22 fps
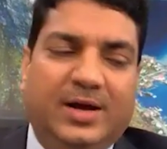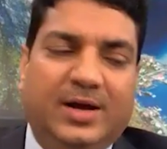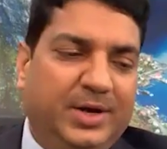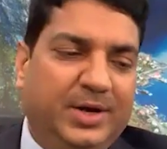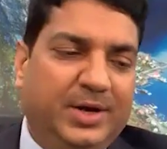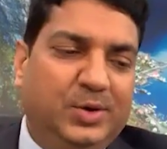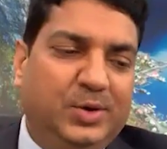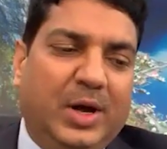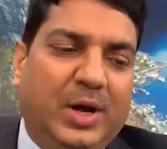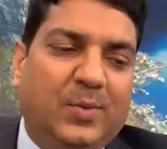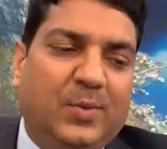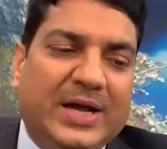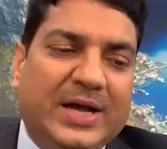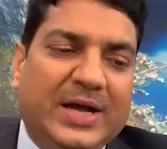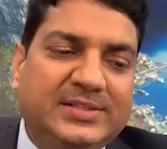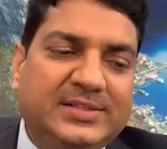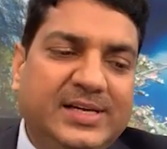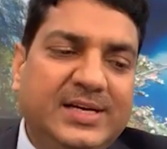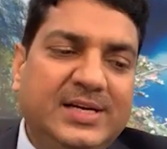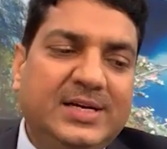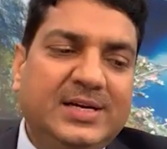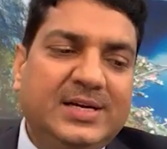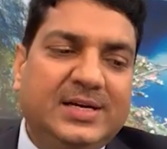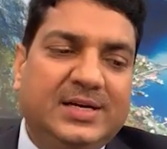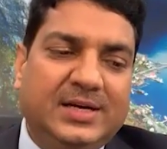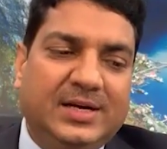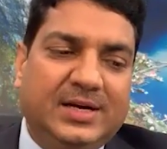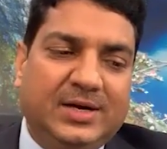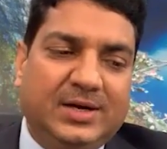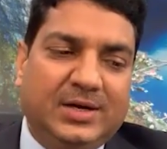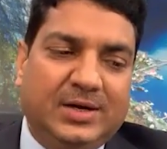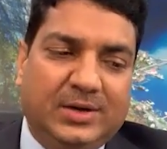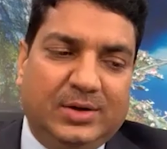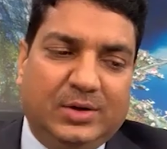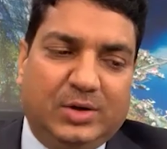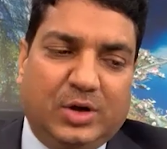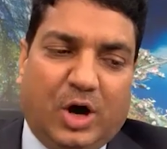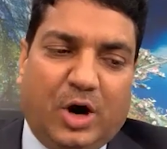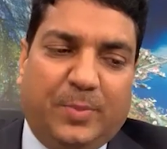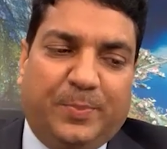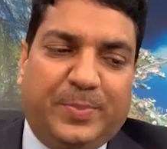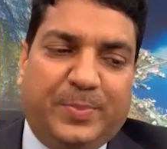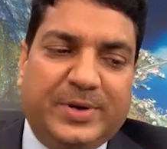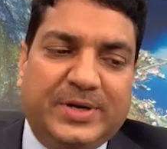You are watching
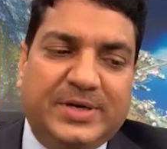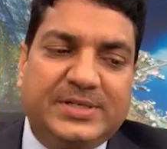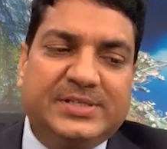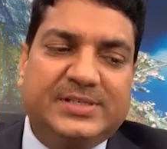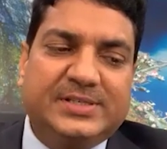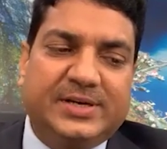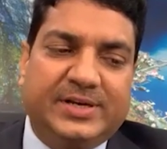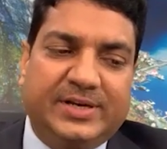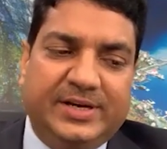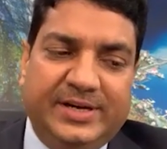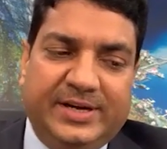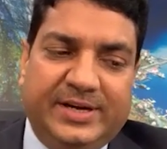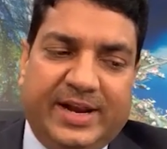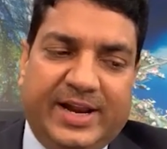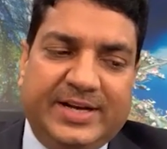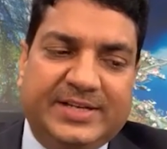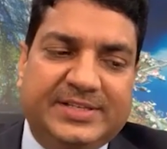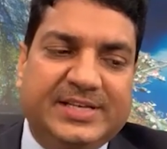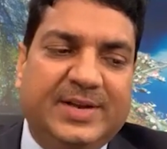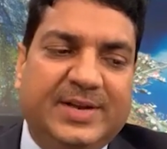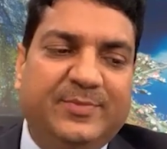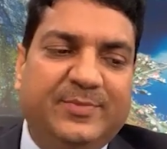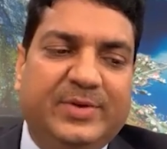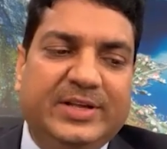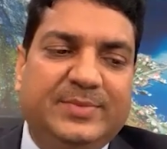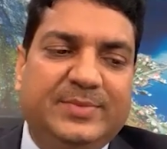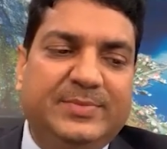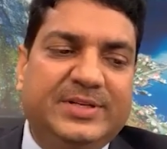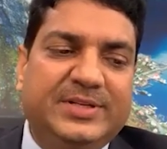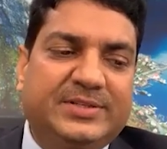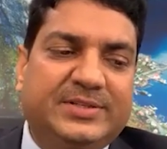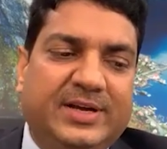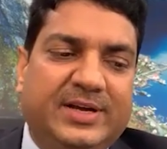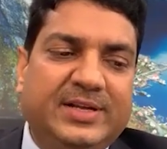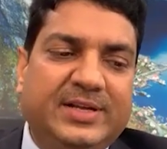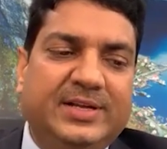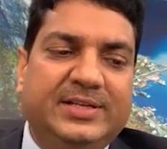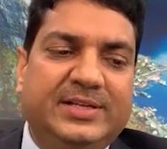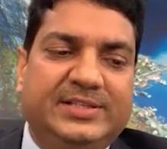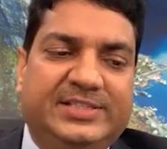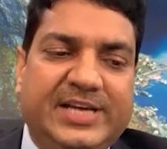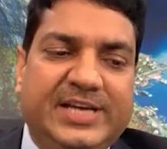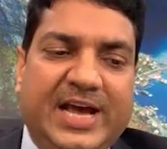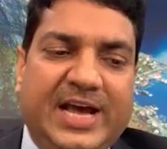Toppers interaction with Mr.
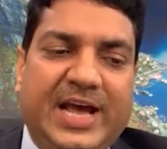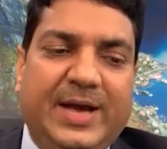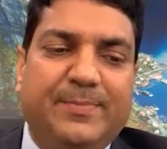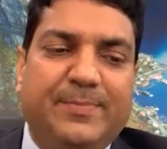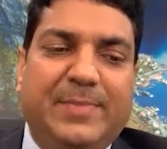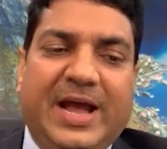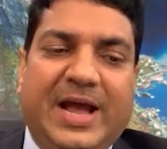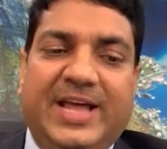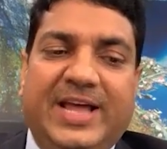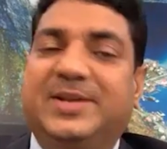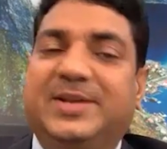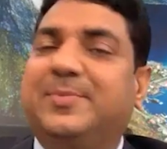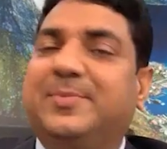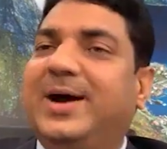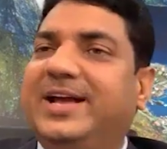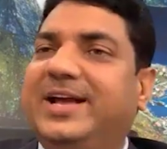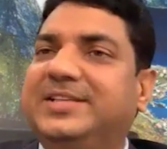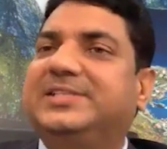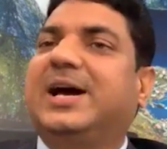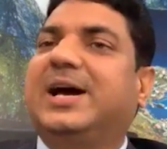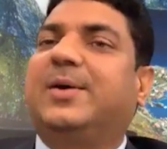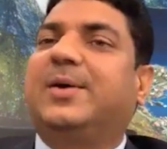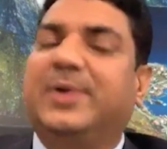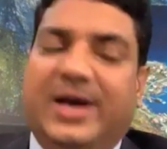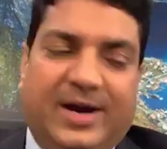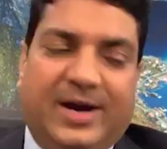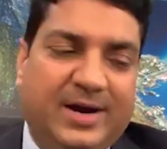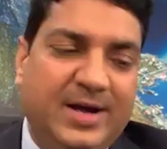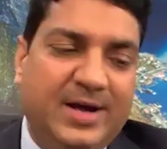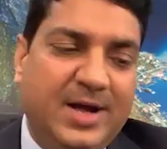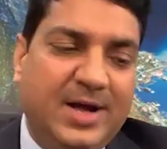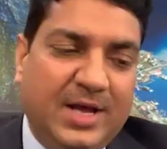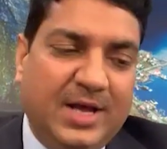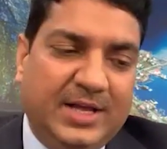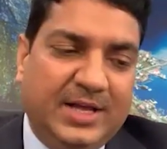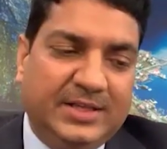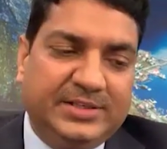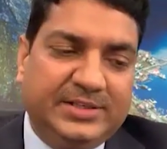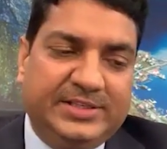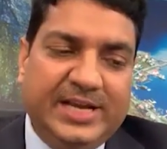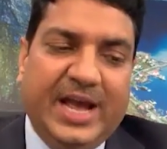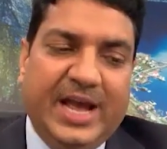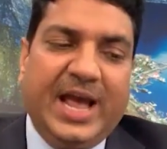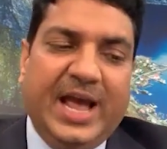Jay Mahendarbhai Chavda.
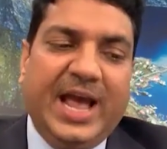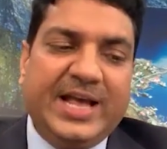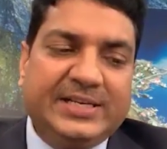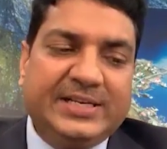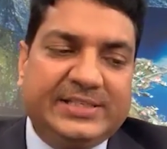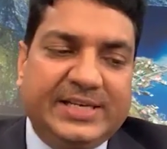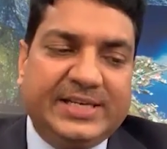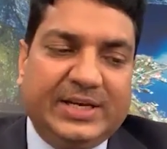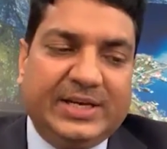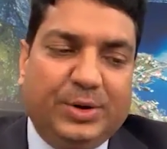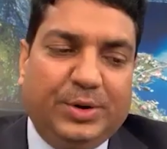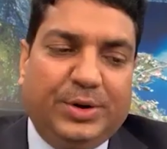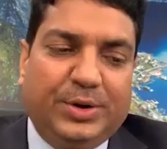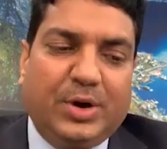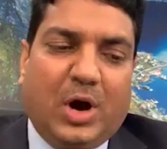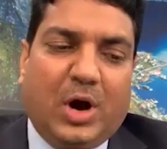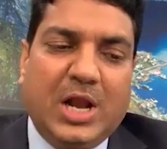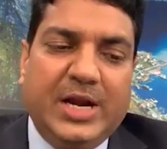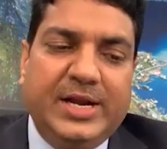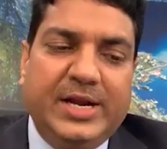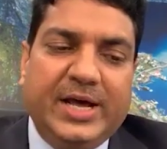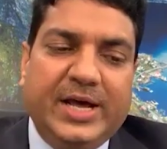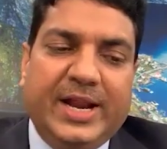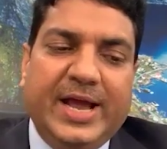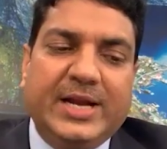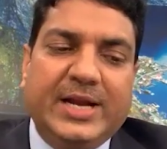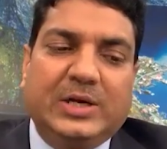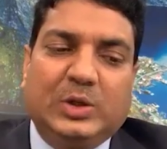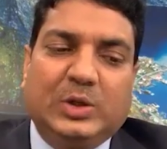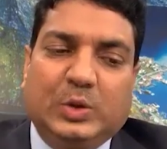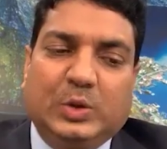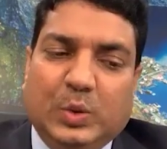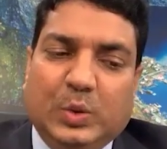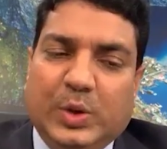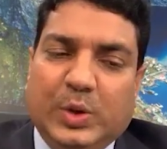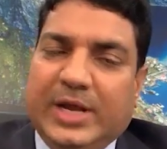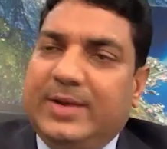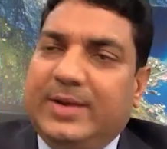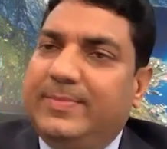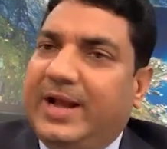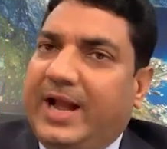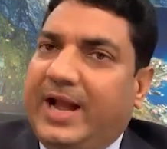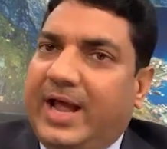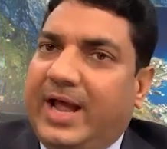Jay has secured All India Rank 2
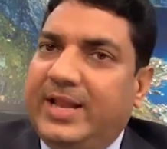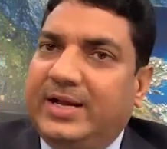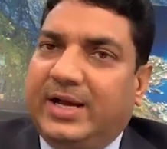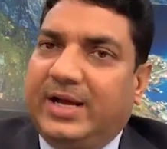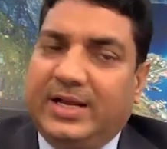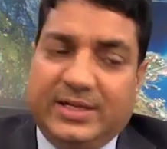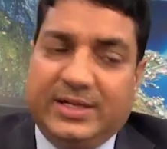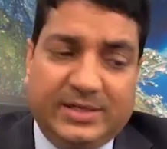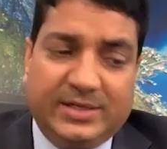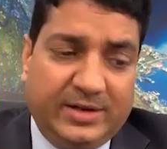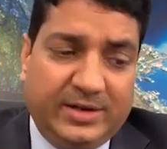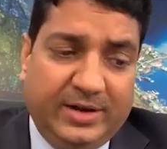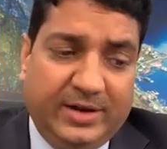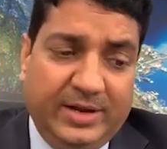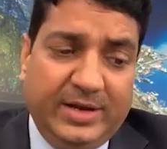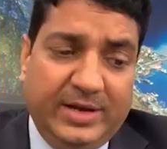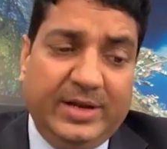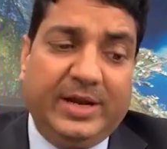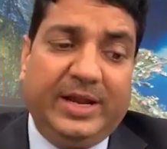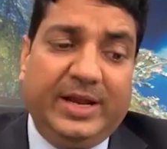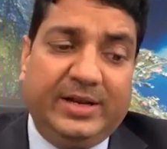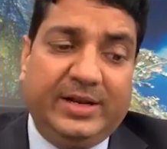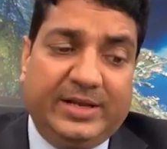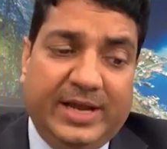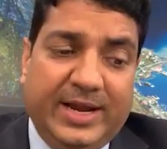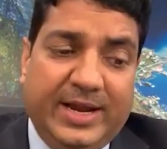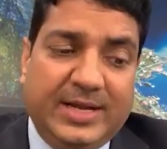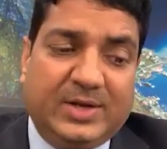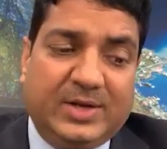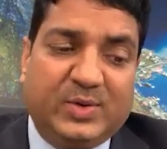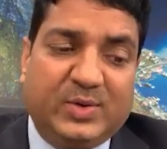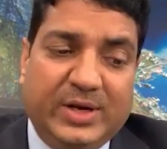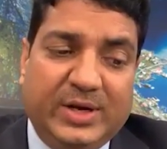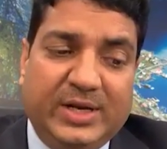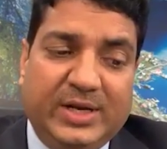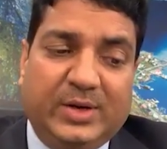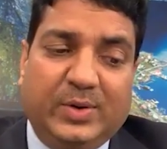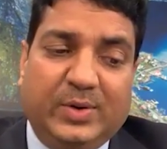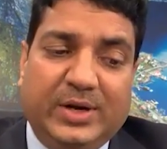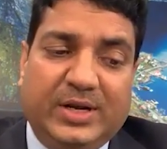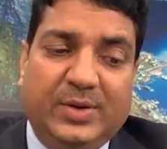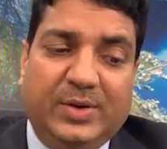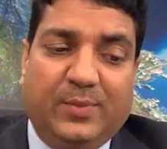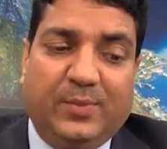in Mechanical Engineering in Gate
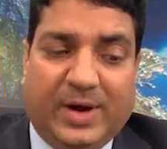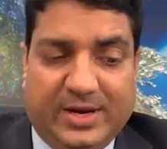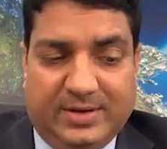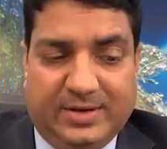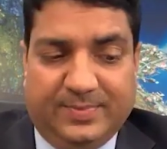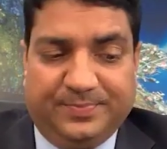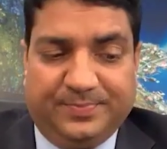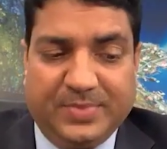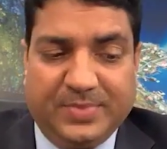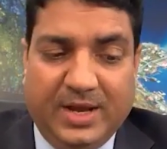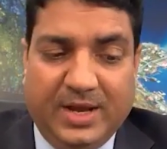2021.